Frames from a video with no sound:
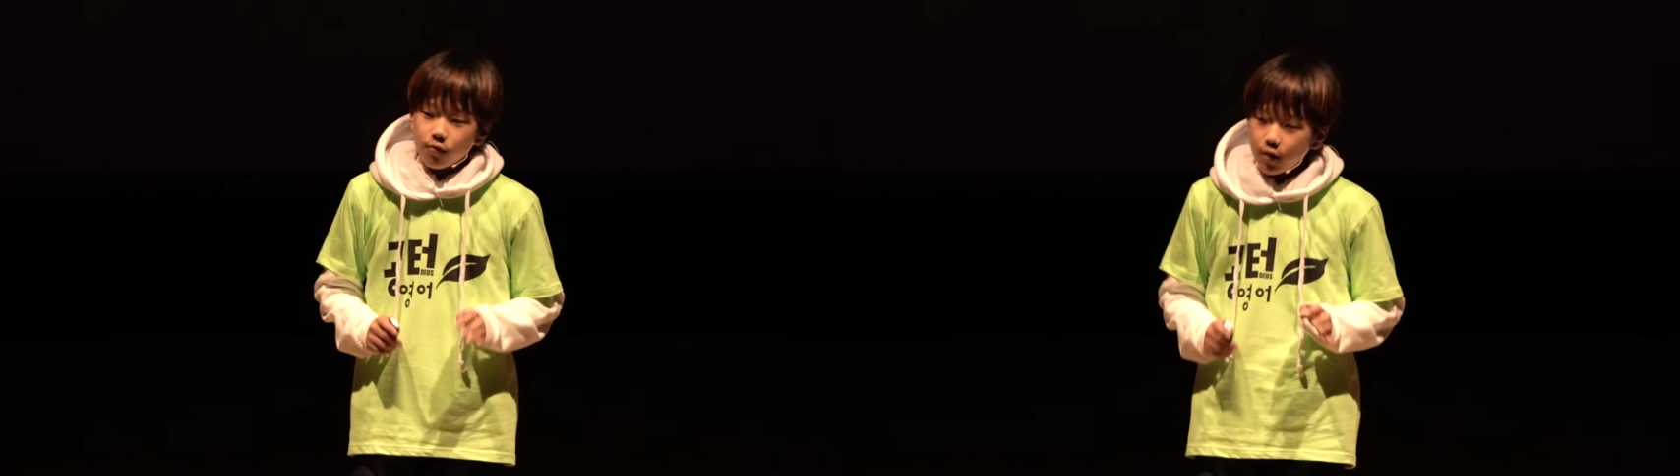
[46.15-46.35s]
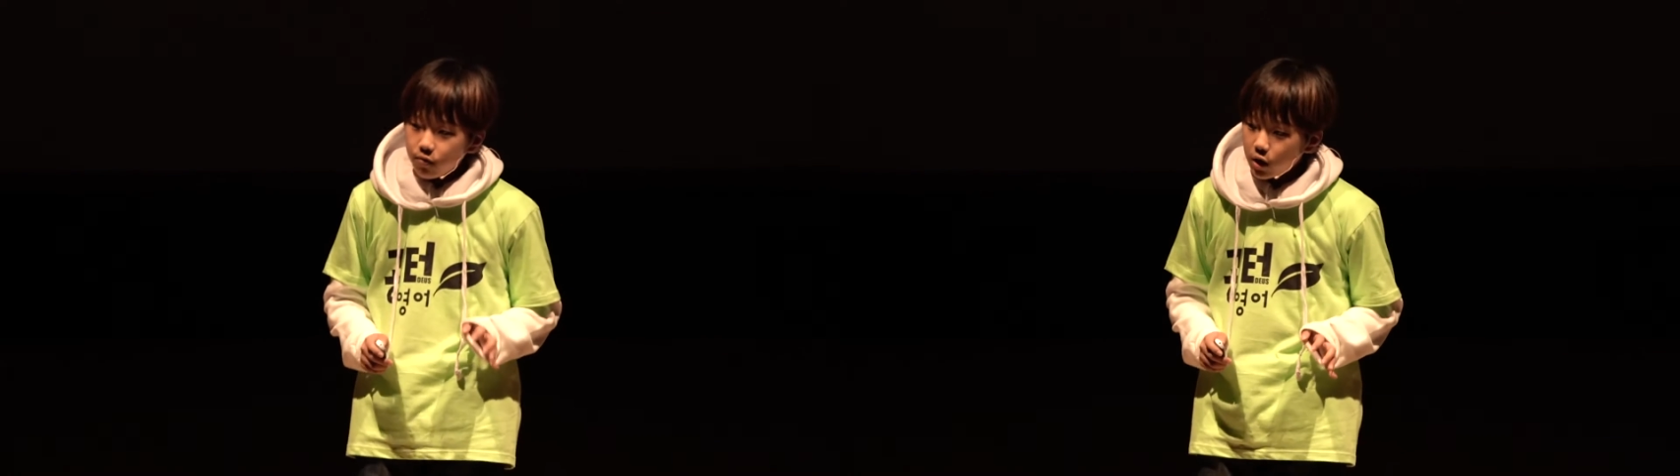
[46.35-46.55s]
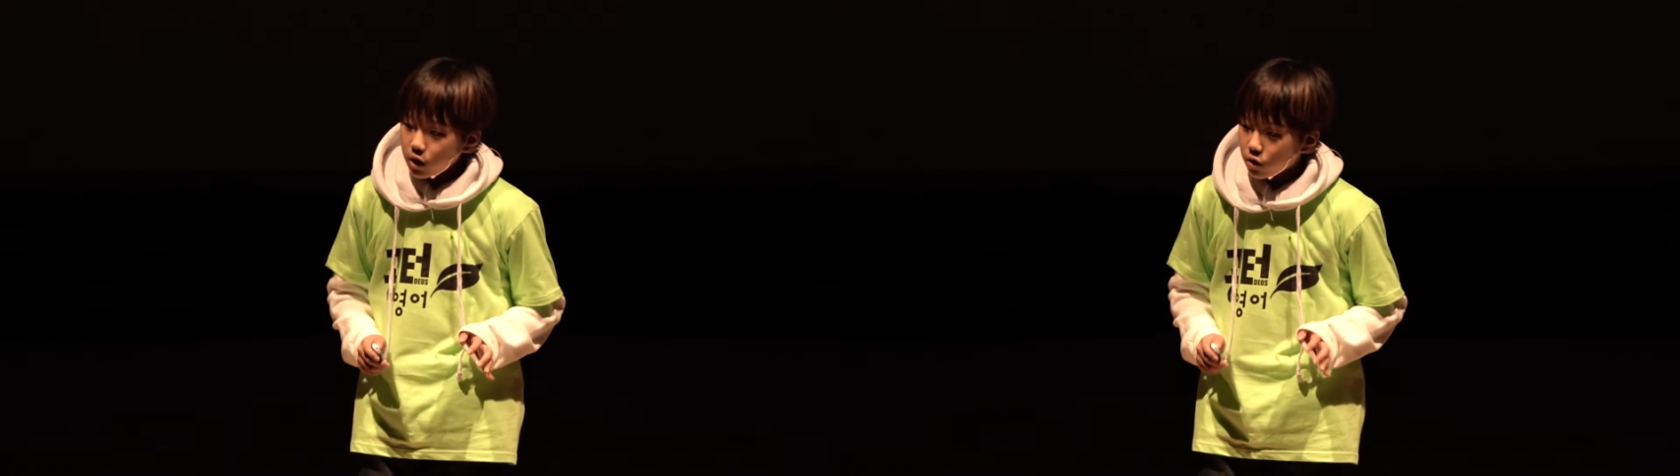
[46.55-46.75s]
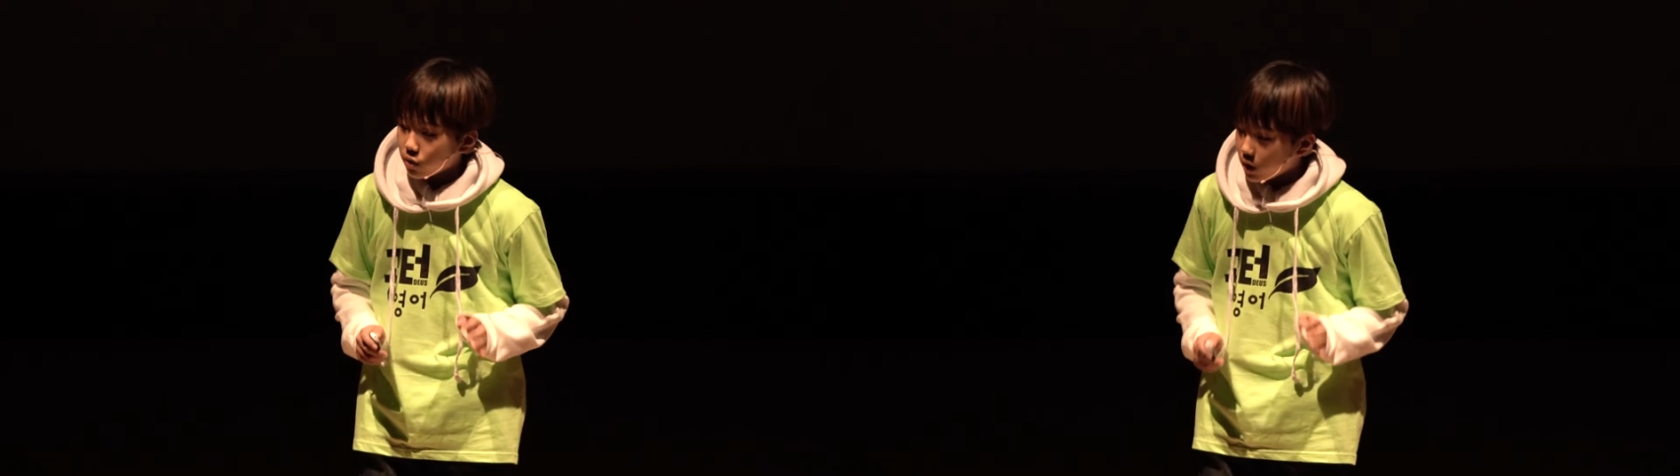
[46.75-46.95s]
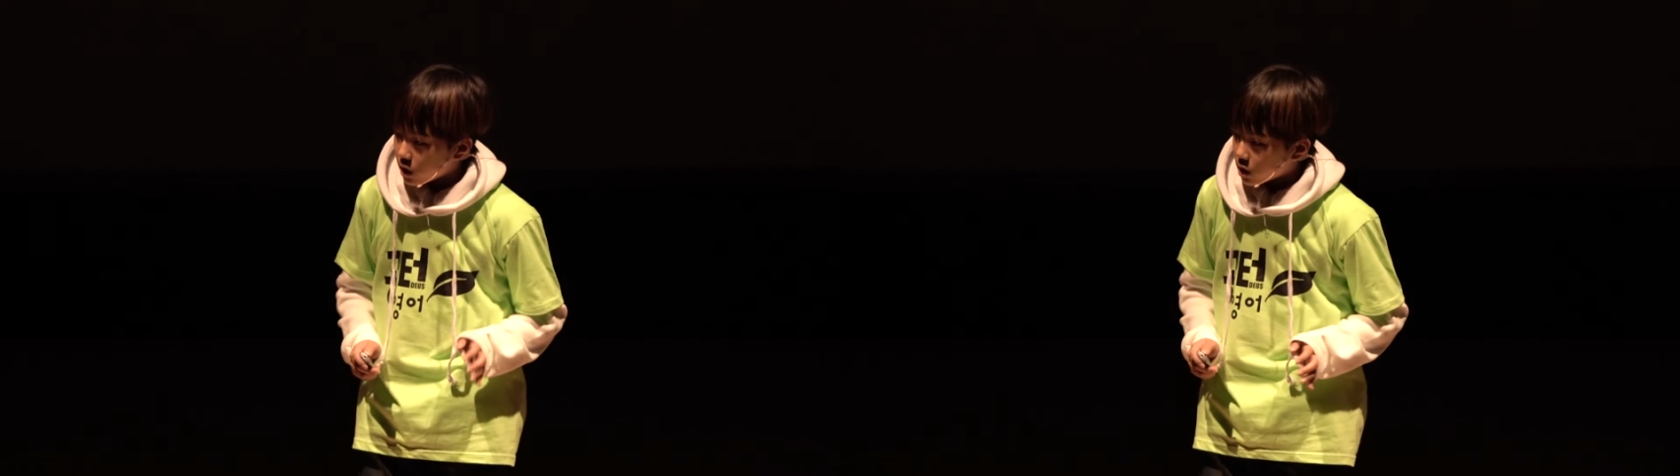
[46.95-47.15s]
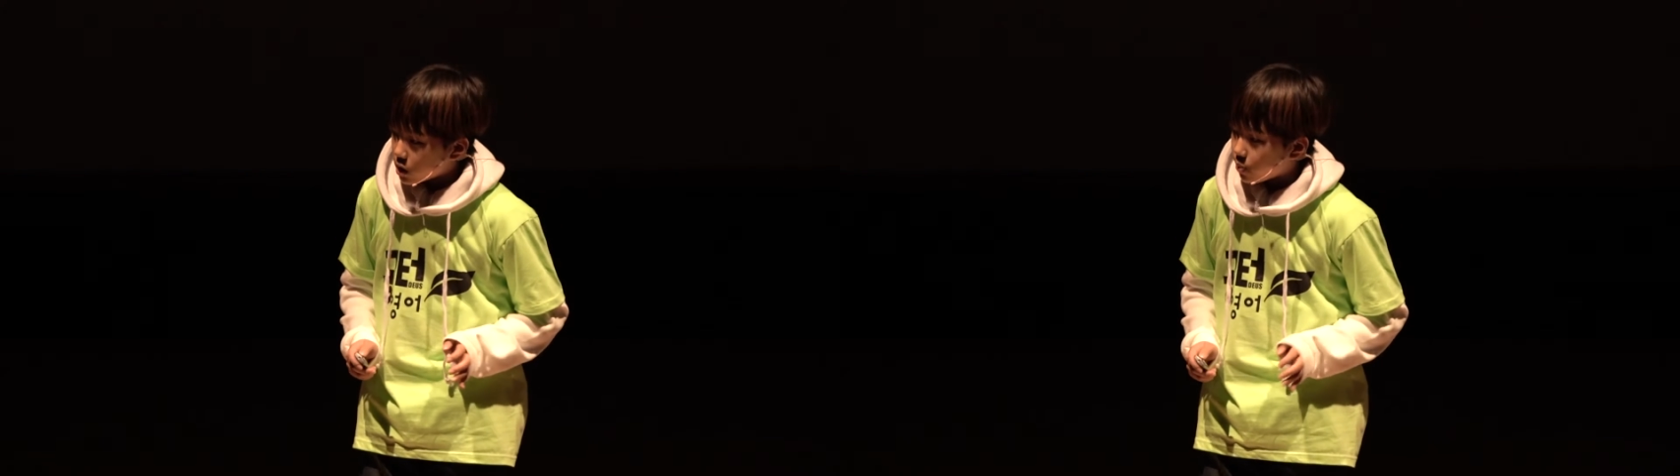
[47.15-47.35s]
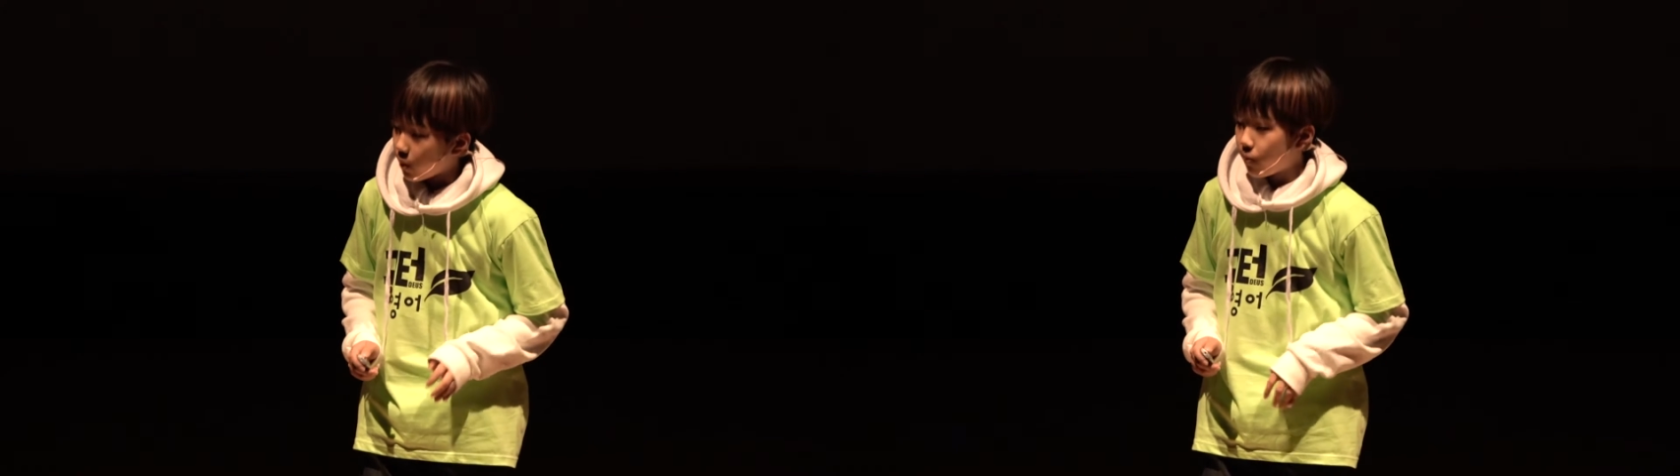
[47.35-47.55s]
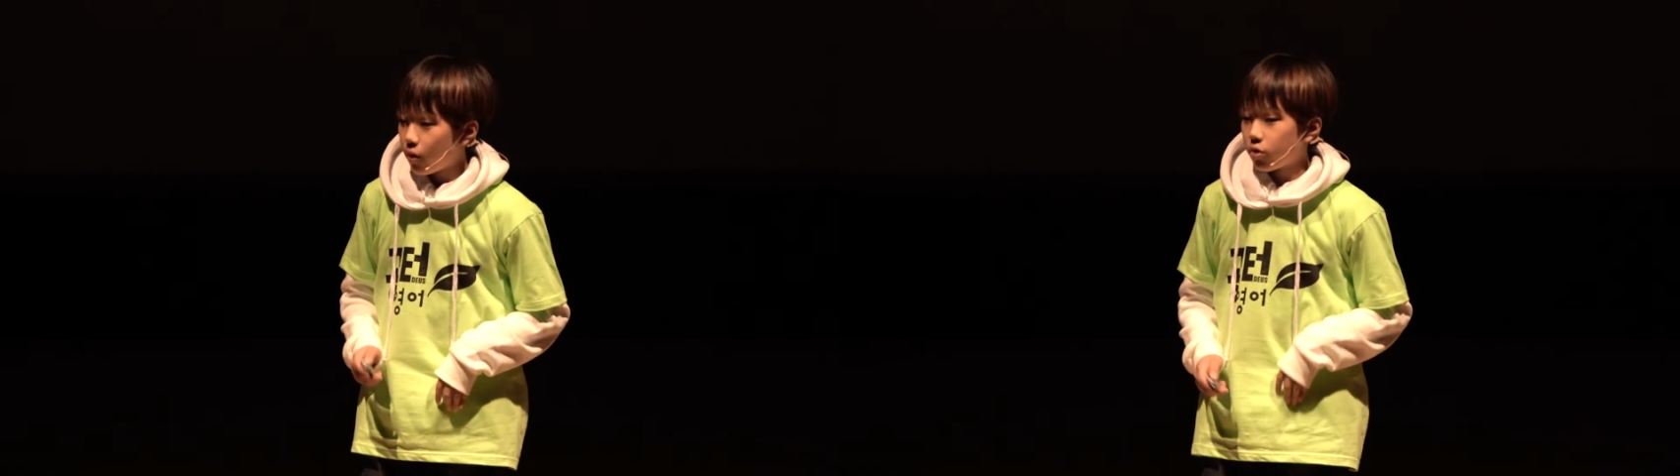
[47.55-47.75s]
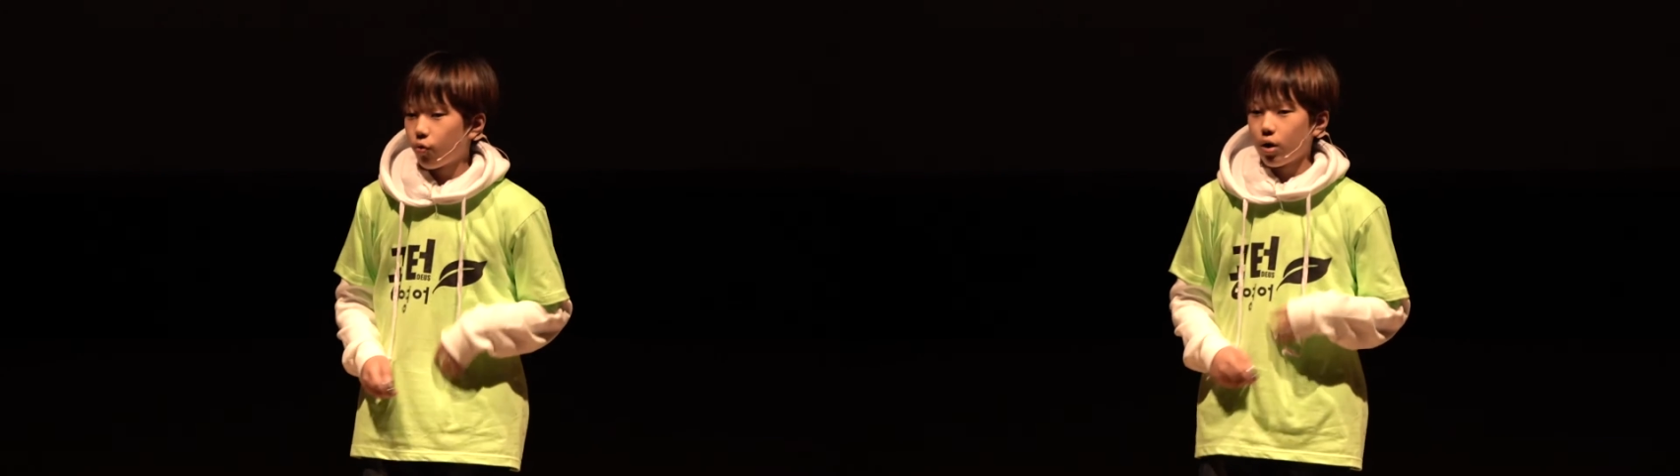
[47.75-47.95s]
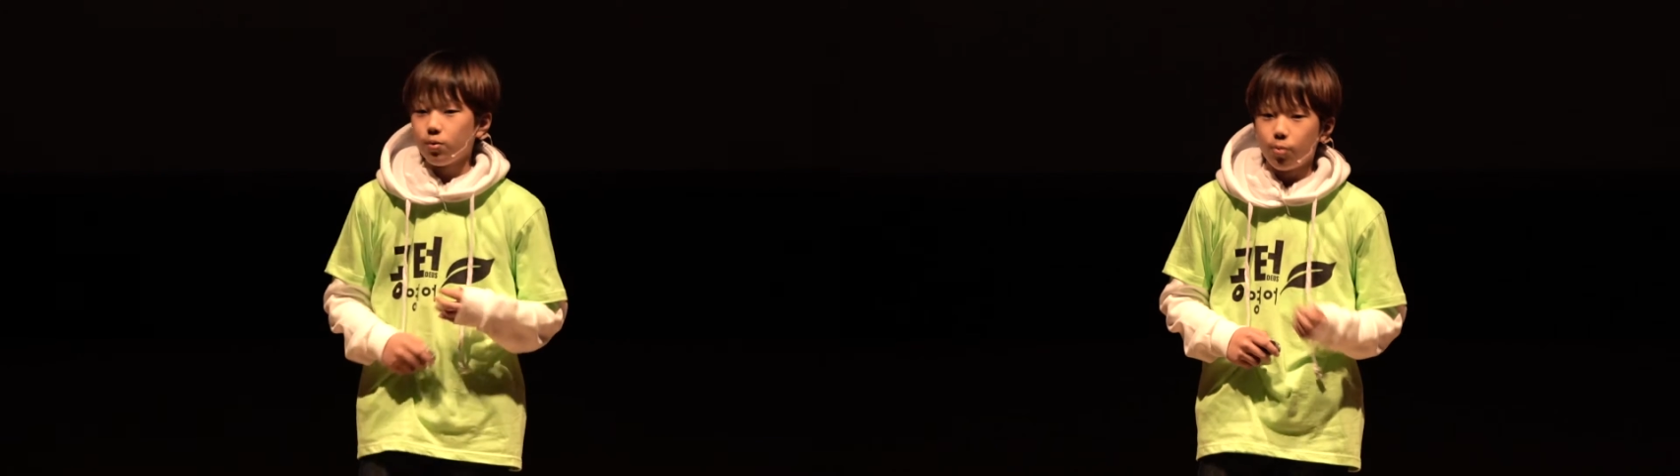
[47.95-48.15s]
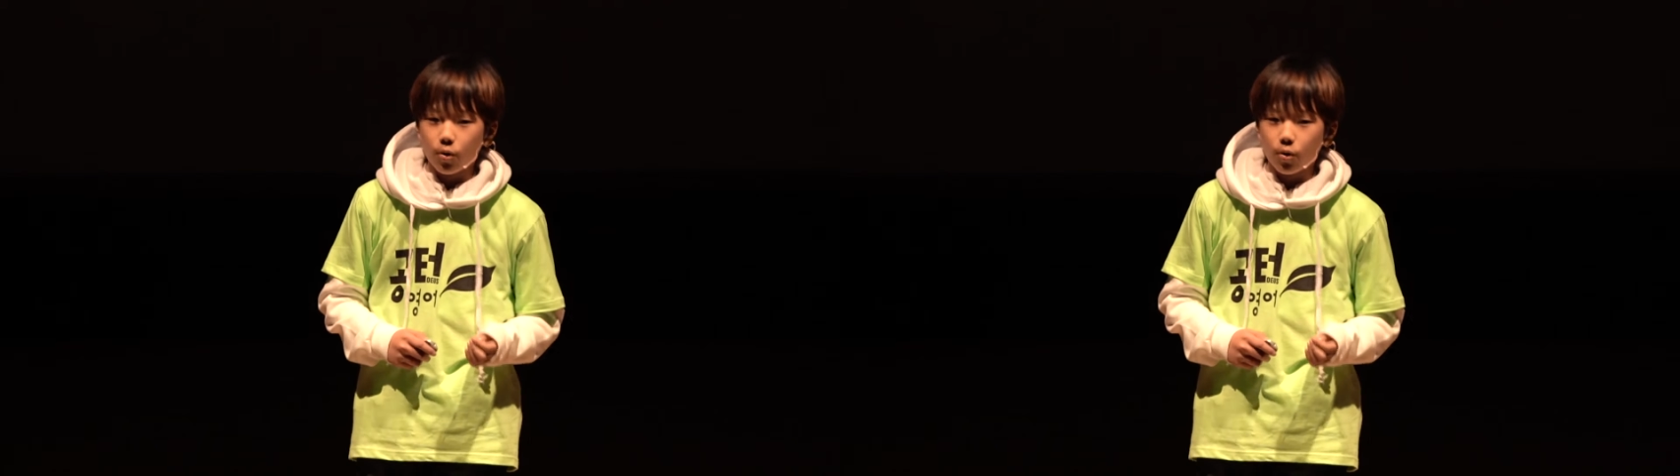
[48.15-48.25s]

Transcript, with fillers: 52 years before the right